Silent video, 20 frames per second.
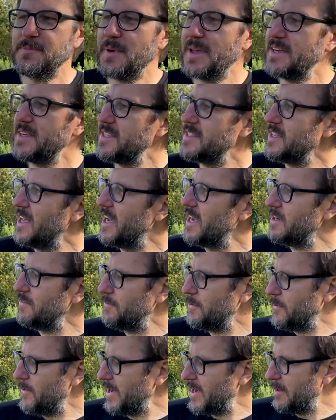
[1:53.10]
designed
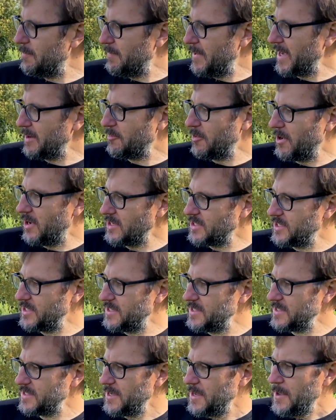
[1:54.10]
for really big
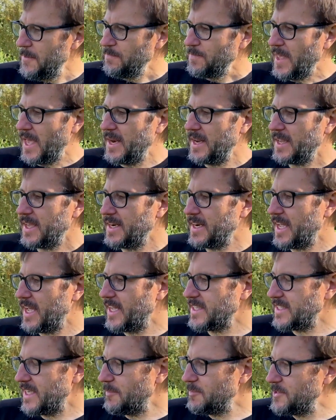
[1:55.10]
branches, and it can
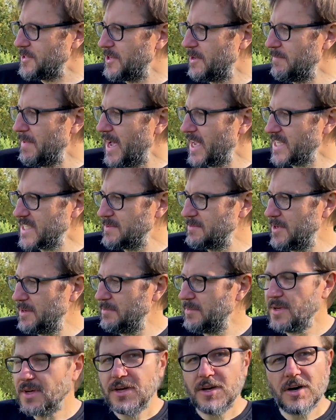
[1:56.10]
cut up to a
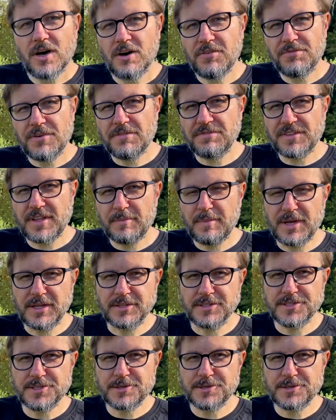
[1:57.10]
maximum of 50 mils.